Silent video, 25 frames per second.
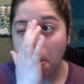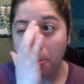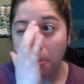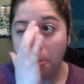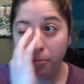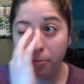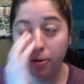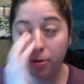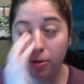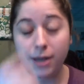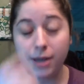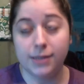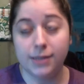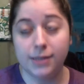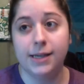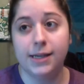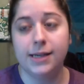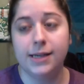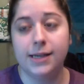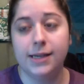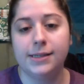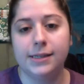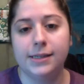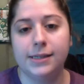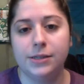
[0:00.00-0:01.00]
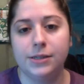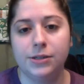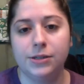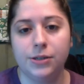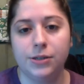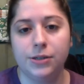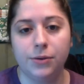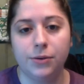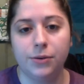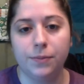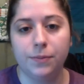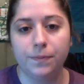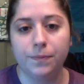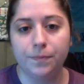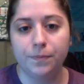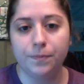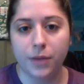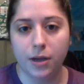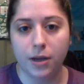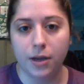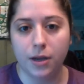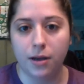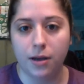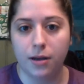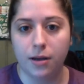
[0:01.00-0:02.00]
processed into
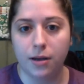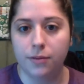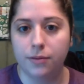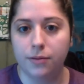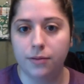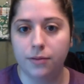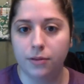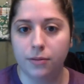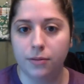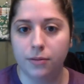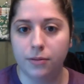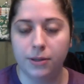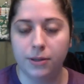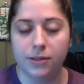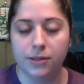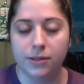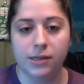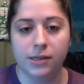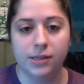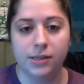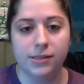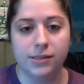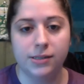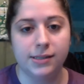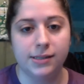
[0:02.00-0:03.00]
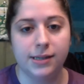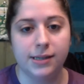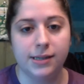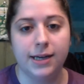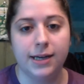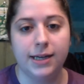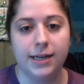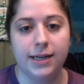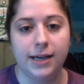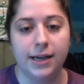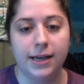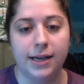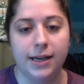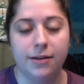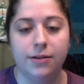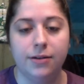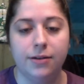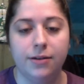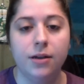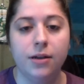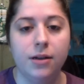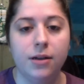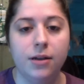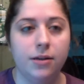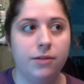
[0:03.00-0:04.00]
the military society, and
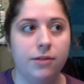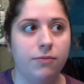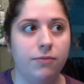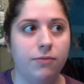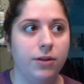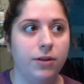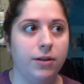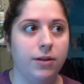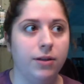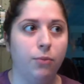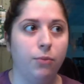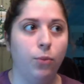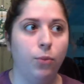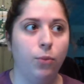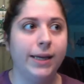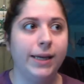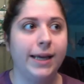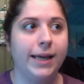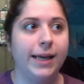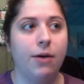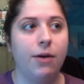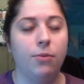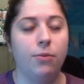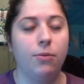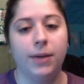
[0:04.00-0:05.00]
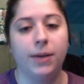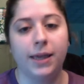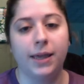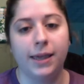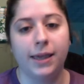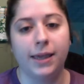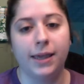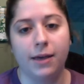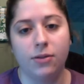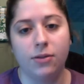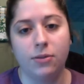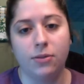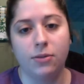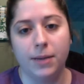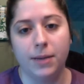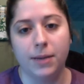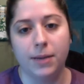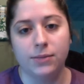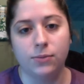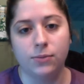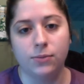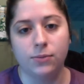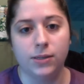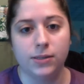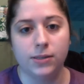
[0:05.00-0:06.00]
really weeding out and picking out the
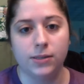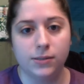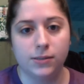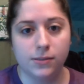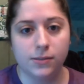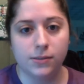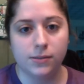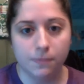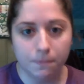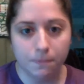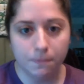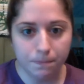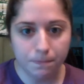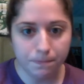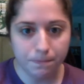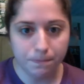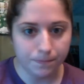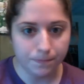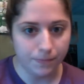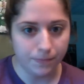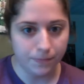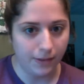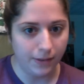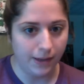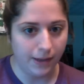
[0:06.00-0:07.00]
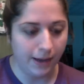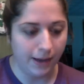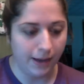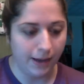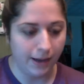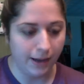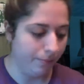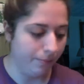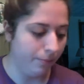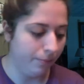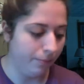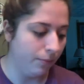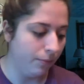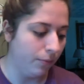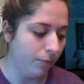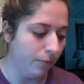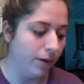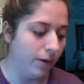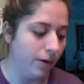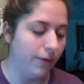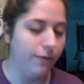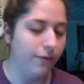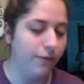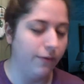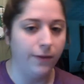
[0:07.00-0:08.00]
best ones that
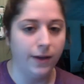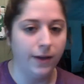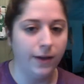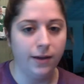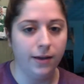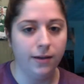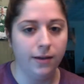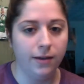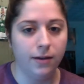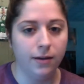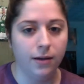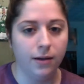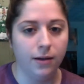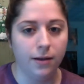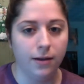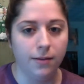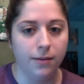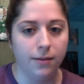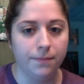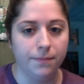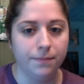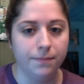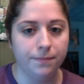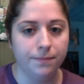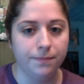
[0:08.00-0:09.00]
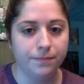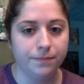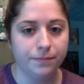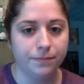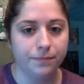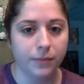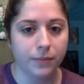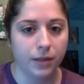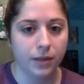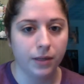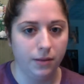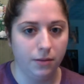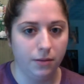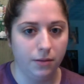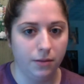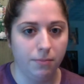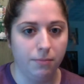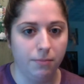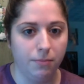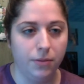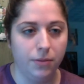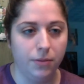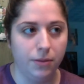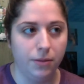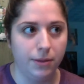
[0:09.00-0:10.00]
would fit the
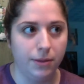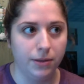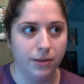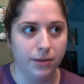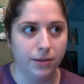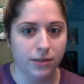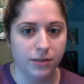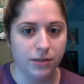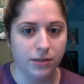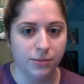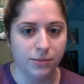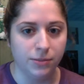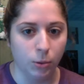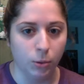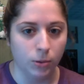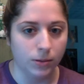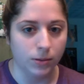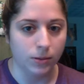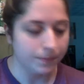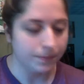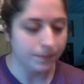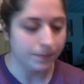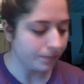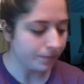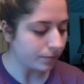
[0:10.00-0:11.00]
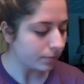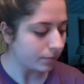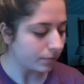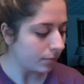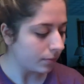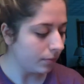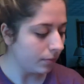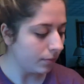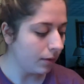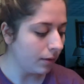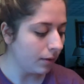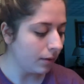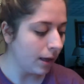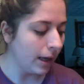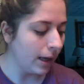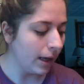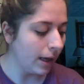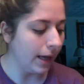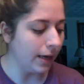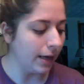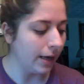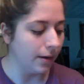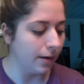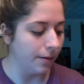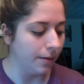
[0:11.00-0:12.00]
military's mold.
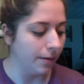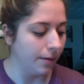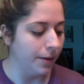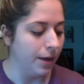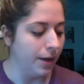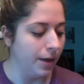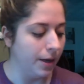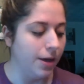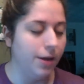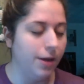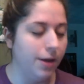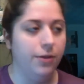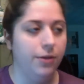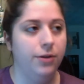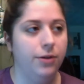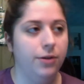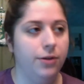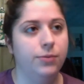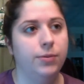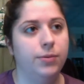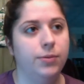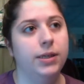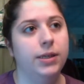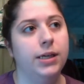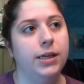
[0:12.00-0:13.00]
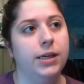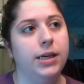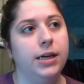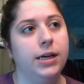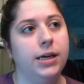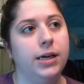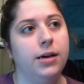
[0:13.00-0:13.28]
And there's really